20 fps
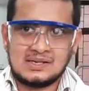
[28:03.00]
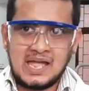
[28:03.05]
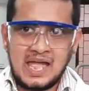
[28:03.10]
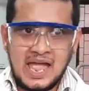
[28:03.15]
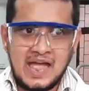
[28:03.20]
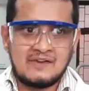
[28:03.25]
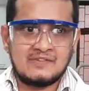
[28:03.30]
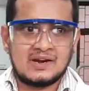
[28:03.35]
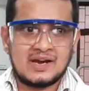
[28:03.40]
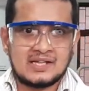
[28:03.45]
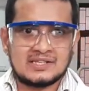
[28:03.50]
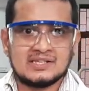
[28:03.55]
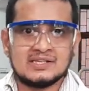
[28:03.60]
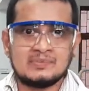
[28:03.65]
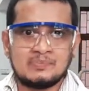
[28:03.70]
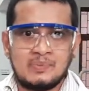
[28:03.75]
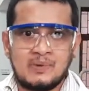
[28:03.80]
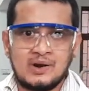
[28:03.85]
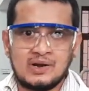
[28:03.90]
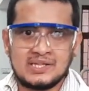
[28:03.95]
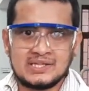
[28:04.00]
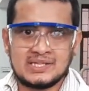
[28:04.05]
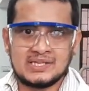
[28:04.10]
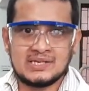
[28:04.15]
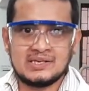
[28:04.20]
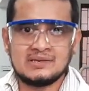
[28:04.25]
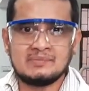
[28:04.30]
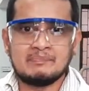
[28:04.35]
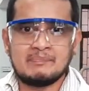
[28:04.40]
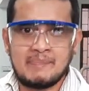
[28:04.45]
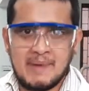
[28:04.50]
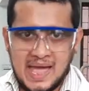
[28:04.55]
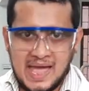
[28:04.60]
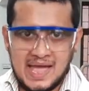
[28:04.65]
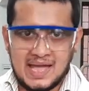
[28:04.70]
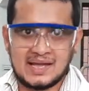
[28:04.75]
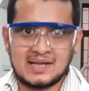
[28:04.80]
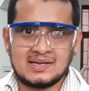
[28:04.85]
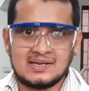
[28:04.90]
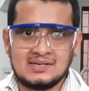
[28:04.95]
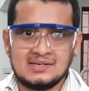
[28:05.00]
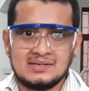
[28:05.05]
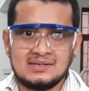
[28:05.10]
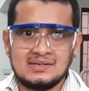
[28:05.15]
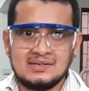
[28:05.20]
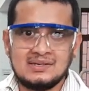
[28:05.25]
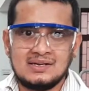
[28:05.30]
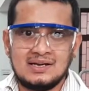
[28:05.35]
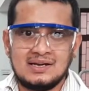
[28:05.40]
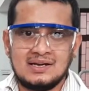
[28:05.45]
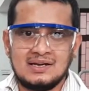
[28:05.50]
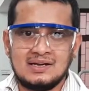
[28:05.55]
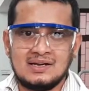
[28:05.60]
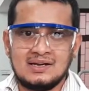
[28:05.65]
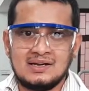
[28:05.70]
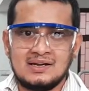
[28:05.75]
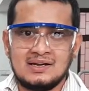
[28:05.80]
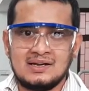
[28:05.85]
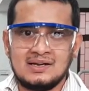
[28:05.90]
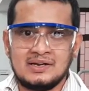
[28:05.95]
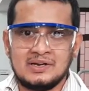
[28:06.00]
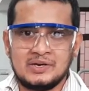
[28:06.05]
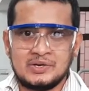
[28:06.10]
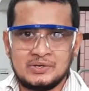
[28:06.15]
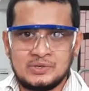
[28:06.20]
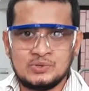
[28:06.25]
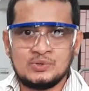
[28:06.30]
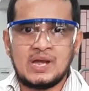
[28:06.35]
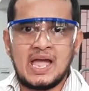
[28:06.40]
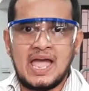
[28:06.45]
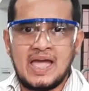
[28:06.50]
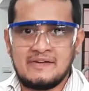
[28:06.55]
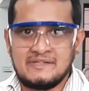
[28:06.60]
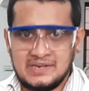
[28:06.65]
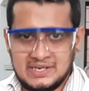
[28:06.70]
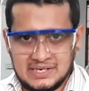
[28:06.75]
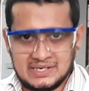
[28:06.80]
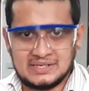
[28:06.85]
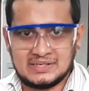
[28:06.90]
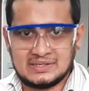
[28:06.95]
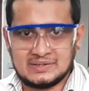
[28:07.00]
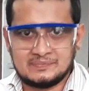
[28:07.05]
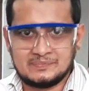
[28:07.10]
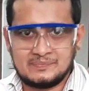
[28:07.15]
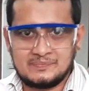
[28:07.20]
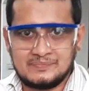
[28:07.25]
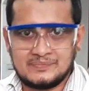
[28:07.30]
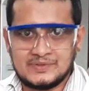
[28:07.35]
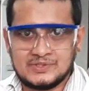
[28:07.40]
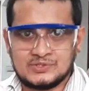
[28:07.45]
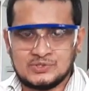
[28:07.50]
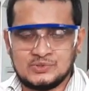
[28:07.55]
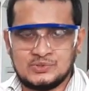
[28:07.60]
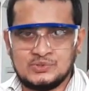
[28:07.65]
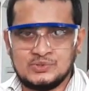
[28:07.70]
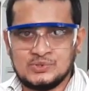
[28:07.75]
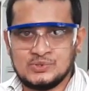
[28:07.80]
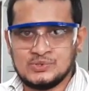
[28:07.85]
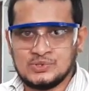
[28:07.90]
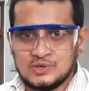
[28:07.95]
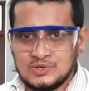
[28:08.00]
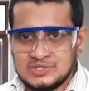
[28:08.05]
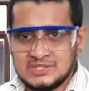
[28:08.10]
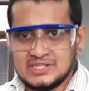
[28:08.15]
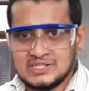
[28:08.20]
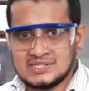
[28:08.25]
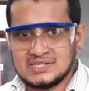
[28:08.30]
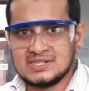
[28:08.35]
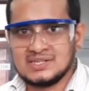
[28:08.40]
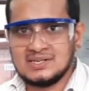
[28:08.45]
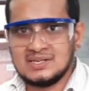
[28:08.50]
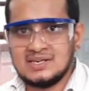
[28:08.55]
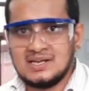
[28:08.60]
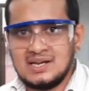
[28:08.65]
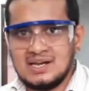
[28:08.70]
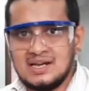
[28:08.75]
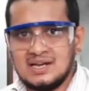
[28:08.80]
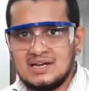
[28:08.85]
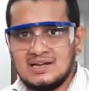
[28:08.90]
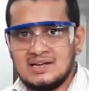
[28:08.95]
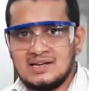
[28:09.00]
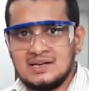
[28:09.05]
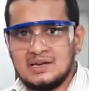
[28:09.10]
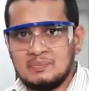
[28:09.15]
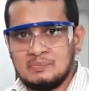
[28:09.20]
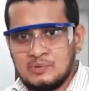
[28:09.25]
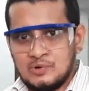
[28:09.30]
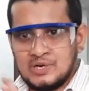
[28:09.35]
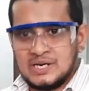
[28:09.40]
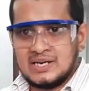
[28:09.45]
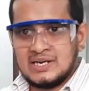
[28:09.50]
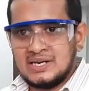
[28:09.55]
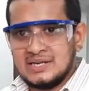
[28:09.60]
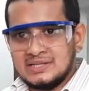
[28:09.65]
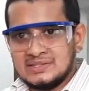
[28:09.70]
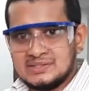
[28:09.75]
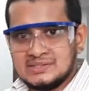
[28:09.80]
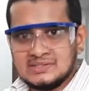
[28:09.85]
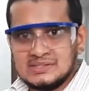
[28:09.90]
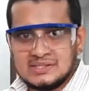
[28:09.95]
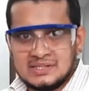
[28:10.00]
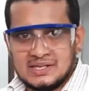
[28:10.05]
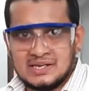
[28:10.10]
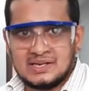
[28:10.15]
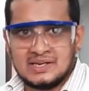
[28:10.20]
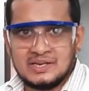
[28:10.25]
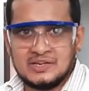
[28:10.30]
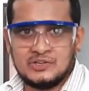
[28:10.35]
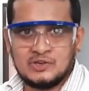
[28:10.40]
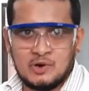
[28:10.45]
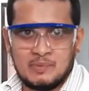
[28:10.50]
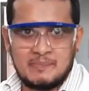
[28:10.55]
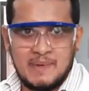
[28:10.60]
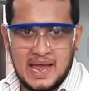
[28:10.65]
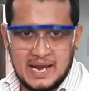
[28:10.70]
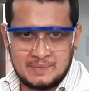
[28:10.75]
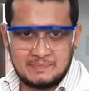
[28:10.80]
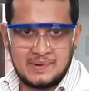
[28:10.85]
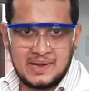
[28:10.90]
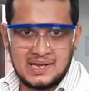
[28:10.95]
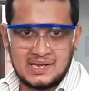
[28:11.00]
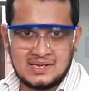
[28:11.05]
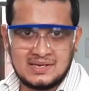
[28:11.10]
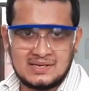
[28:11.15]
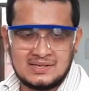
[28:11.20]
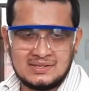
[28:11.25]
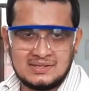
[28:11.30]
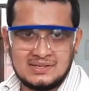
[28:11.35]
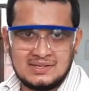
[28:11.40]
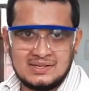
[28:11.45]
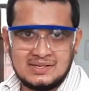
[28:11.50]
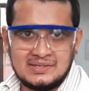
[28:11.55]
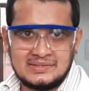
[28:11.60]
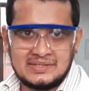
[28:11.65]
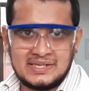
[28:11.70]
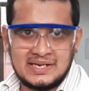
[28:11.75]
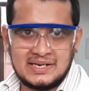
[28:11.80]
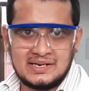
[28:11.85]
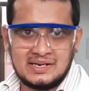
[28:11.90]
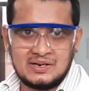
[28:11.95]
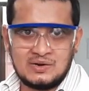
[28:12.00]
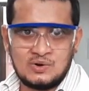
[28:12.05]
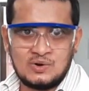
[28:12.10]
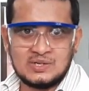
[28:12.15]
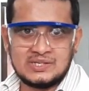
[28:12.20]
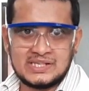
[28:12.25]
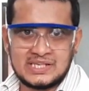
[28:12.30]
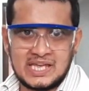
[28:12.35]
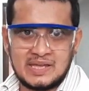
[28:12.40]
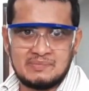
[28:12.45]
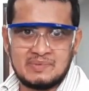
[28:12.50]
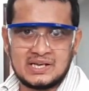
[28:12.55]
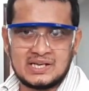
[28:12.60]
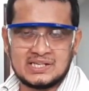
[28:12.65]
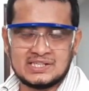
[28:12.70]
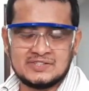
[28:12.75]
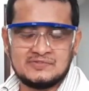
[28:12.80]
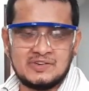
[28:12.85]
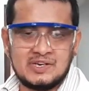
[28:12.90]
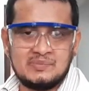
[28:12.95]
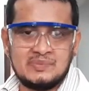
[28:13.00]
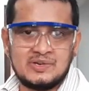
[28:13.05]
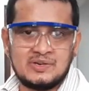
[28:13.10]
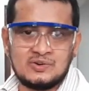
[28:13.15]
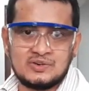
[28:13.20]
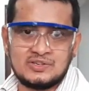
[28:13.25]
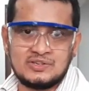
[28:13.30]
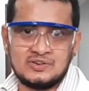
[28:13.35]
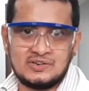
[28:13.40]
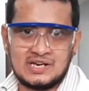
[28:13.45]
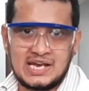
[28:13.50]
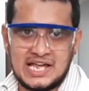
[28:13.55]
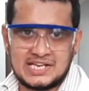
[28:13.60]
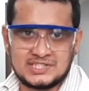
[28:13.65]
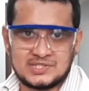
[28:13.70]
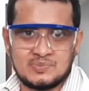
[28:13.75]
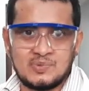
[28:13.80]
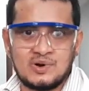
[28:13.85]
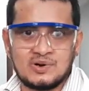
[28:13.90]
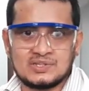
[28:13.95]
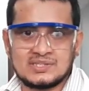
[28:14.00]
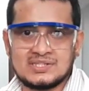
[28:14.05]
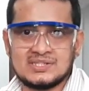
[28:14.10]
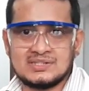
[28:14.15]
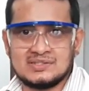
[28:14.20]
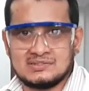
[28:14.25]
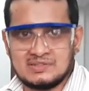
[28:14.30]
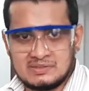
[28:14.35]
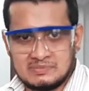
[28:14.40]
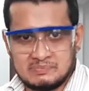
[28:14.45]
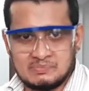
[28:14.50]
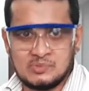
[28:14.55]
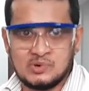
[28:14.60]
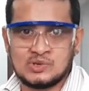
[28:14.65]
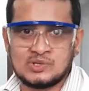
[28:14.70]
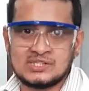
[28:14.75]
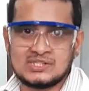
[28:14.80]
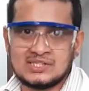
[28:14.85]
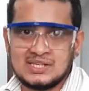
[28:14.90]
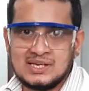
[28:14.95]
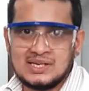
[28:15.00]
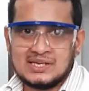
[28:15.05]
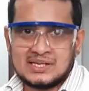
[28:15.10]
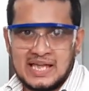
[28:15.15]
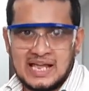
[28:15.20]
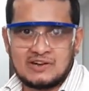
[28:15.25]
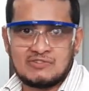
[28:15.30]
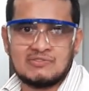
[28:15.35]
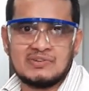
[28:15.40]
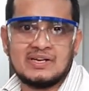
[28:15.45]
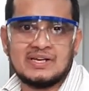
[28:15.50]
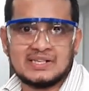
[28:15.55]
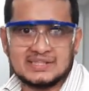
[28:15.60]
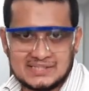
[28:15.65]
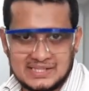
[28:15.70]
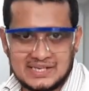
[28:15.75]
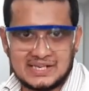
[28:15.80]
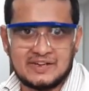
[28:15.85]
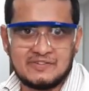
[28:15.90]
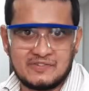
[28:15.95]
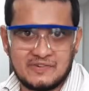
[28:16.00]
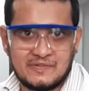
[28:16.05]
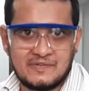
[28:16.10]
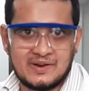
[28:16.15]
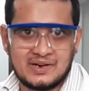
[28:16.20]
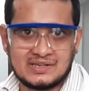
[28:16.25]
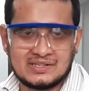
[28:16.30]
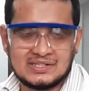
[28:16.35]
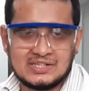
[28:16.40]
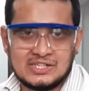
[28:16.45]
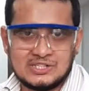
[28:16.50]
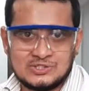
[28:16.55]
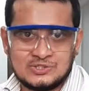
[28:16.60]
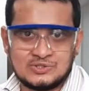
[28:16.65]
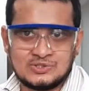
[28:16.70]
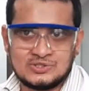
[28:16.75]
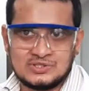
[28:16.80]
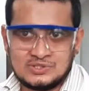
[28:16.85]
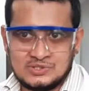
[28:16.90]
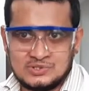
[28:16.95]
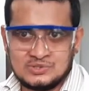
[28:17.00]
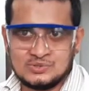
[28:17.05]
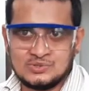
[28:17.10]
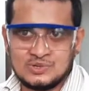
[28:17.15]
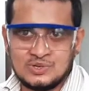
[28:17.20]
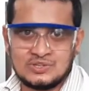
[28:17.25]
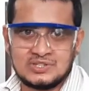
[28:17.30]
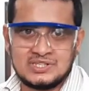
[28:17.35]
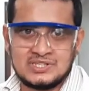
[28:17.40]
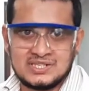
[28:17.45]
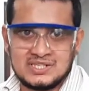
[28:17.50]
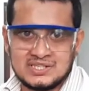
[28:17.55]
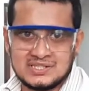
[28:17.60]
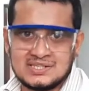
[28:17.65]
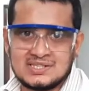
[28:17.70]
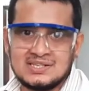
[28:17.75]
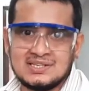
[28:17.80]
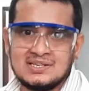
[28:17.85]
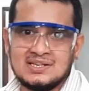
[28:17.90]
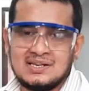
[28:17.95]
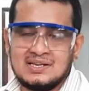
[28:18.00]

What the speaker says: have another polythene bag to have it in. So do not just put it in your backpack, then all the chemicals will be on your lunchbox, books, calculators and everywhere. So do not just